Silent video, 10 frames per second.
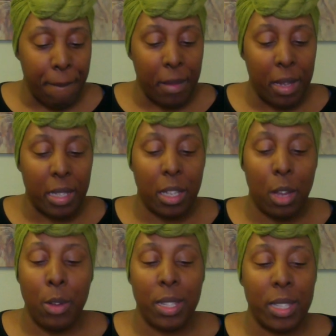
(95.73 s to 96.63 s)
let's
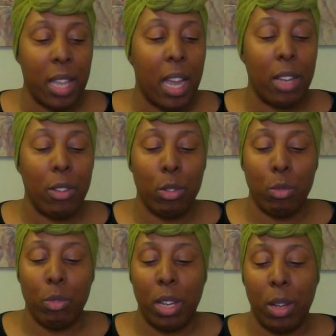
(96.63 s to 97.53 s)
go inside, look
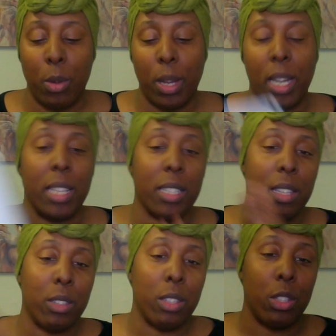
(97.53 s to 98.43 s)
really quickly. So
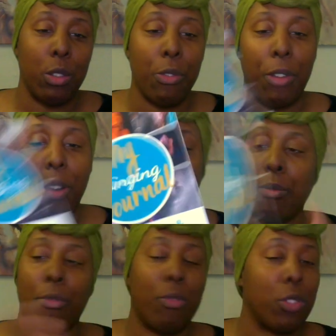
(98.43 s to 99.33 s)
there's the
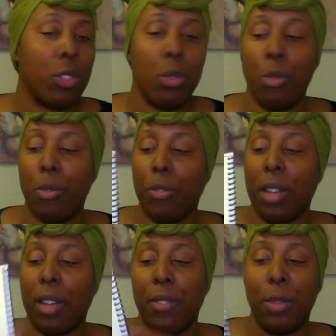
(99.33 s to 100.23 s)
two
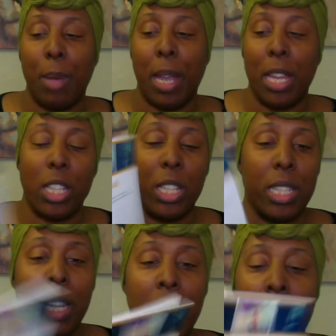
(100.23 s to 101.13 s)
cover pages.
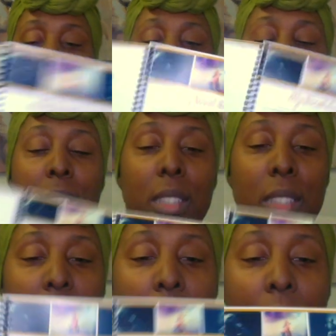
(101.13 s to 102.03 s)
Then it
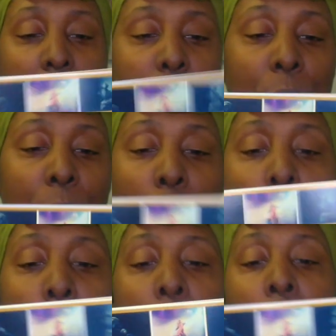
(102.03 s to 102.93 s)
starts with
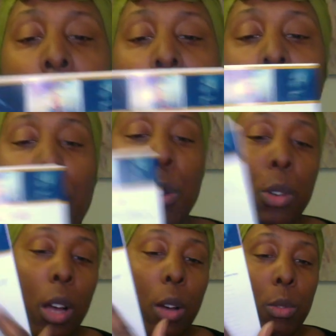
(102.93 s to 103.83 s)
your vocal
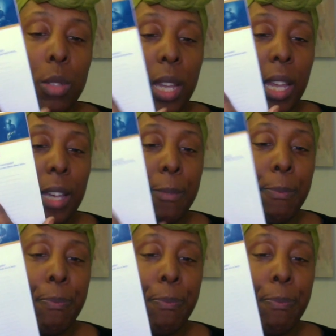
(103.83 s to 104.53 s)
goals here.